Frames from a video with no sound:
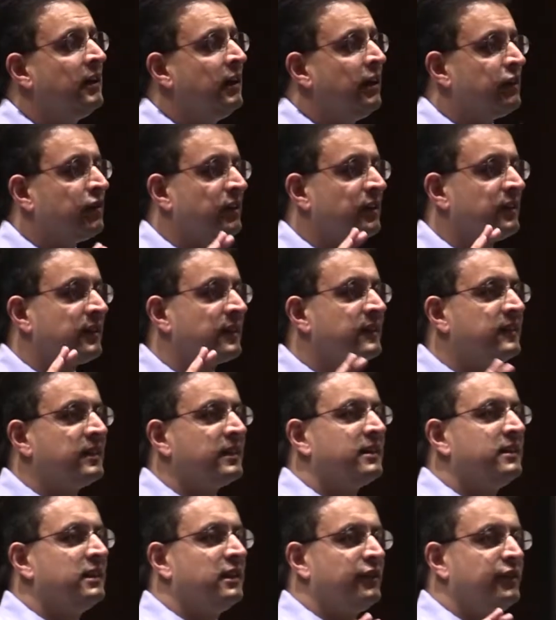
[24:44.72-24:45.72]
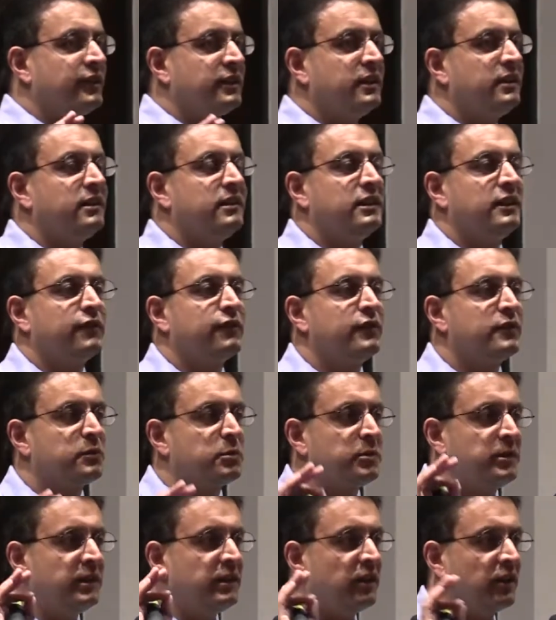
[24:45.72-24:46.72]
So there's a significant difference
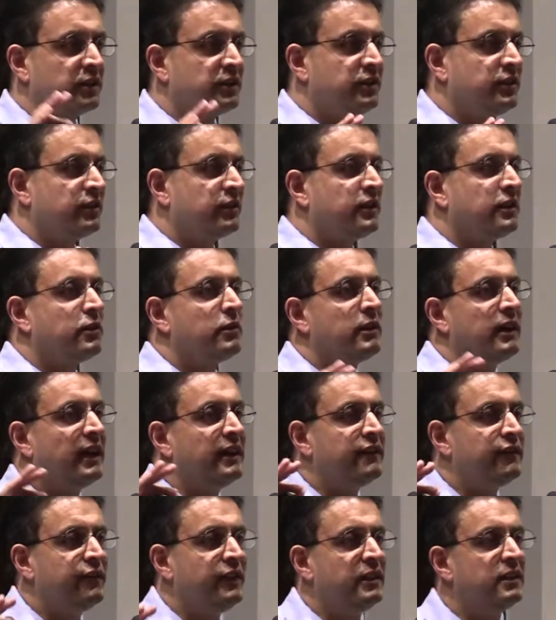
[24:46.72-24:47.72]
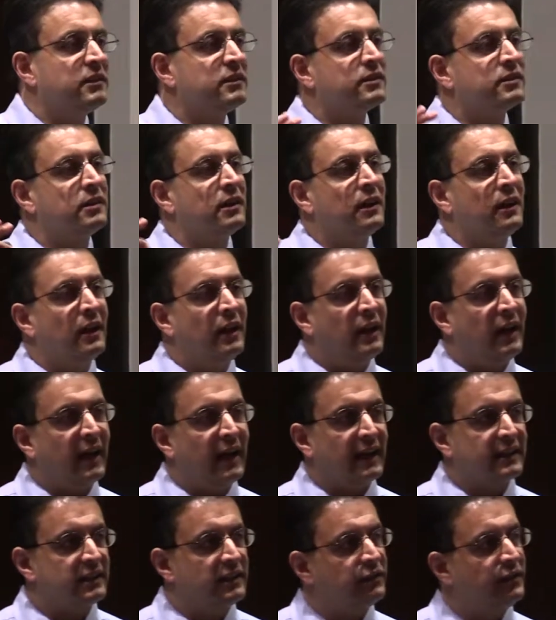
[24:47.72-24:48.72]
between arterial and venous
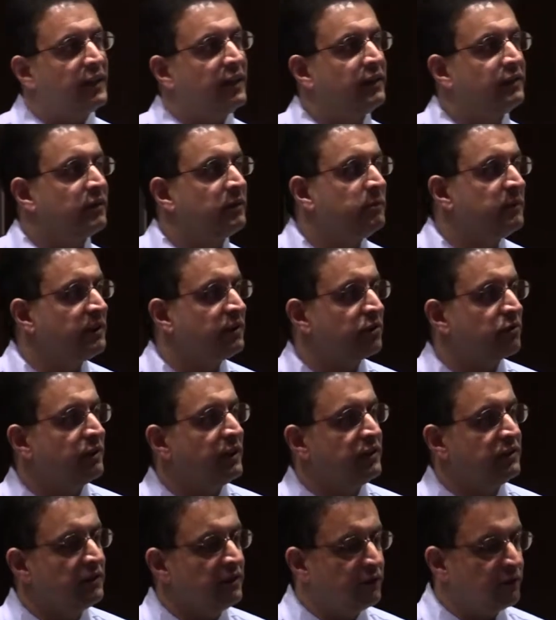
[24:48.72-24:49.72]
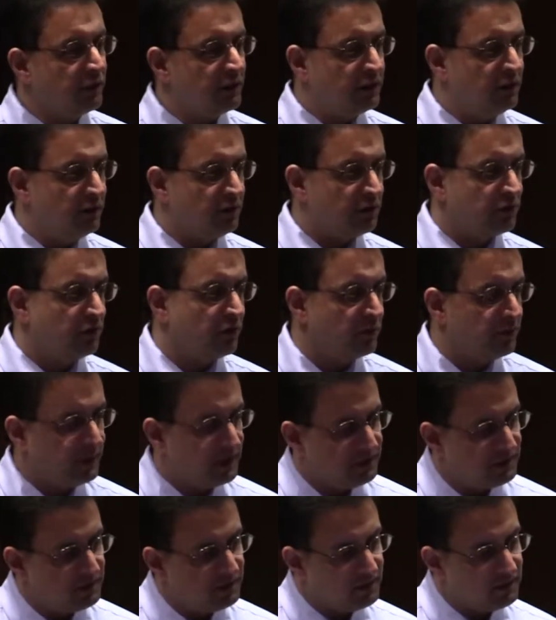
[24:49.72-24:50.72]
Activase administration for acute stroke
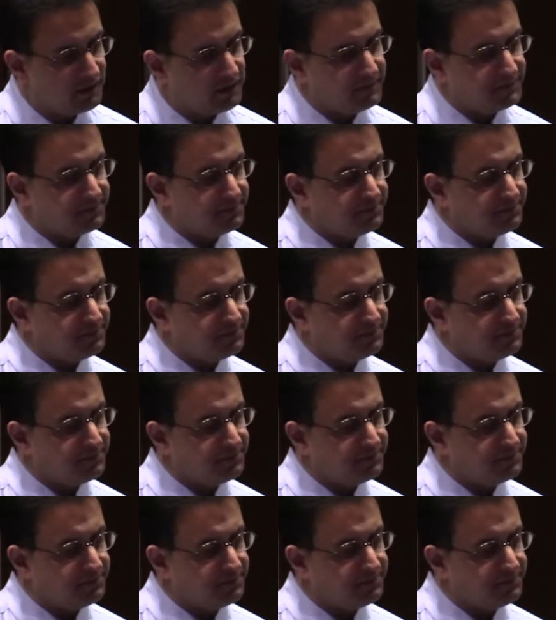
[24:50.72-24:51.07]
patients.